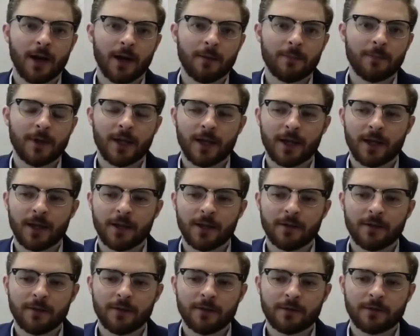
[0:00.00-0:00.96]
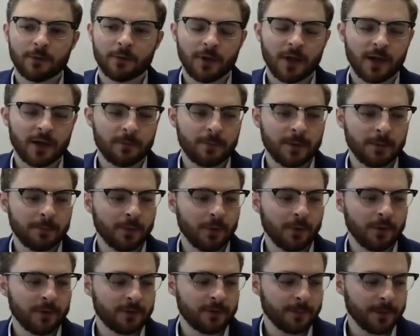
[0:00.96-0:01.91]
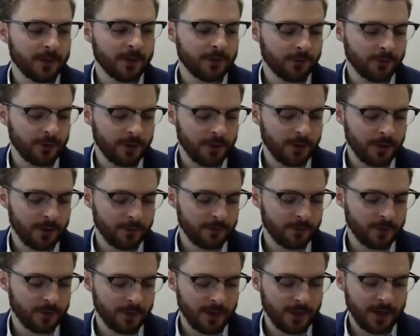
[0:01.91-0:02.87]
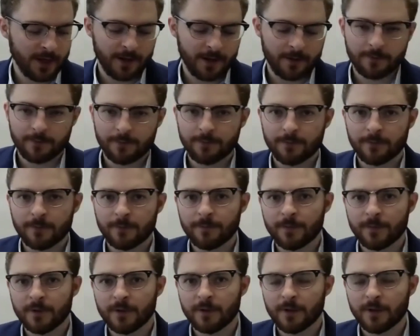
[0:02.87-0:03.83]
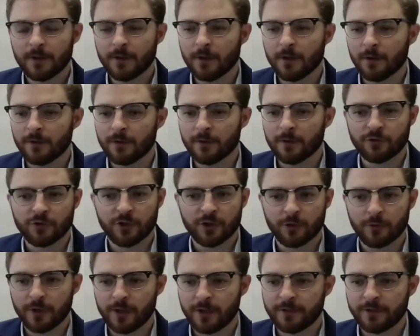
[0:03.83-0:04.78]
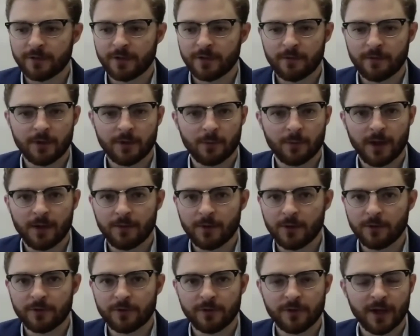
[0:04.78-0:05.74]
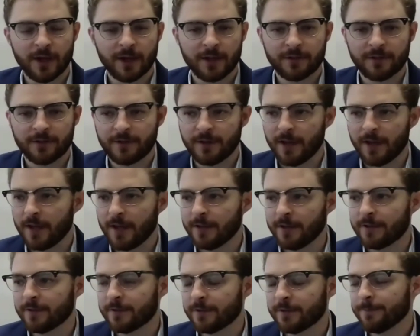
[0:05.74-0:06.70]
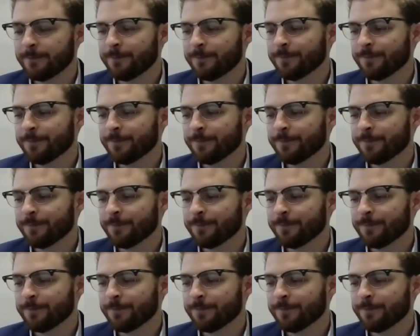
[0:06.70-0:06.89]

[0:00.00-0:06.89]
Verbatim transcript: Um, and to a lot of people, especially those that have, you know, they're generating significant revenues in the United States,